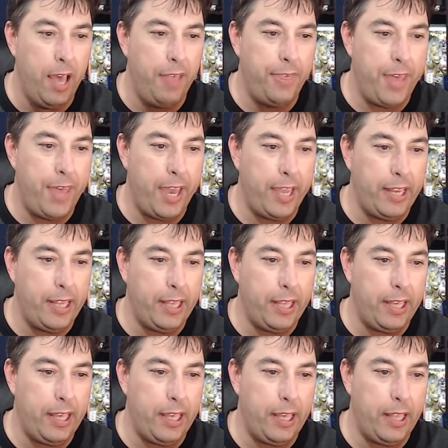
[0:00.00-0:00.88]
that
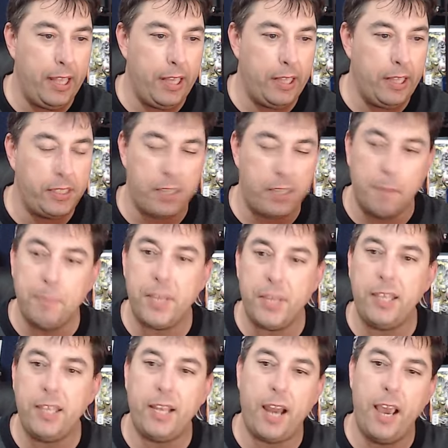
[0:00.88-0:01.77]

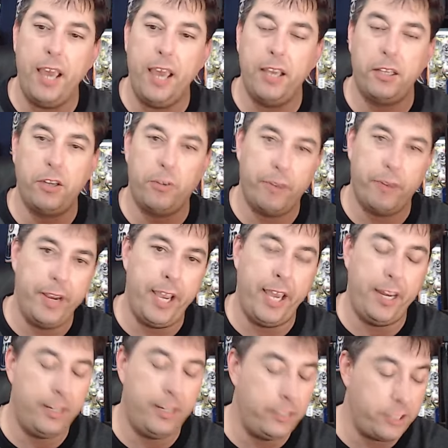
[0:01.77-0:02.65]
something that I had
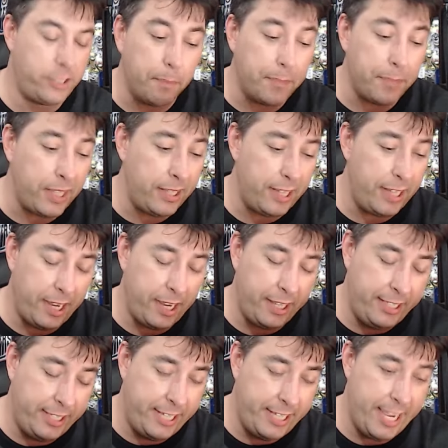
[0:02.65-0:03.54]
created, something that
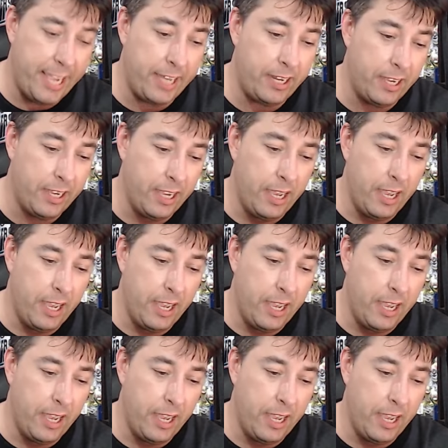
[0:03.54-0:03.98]
I did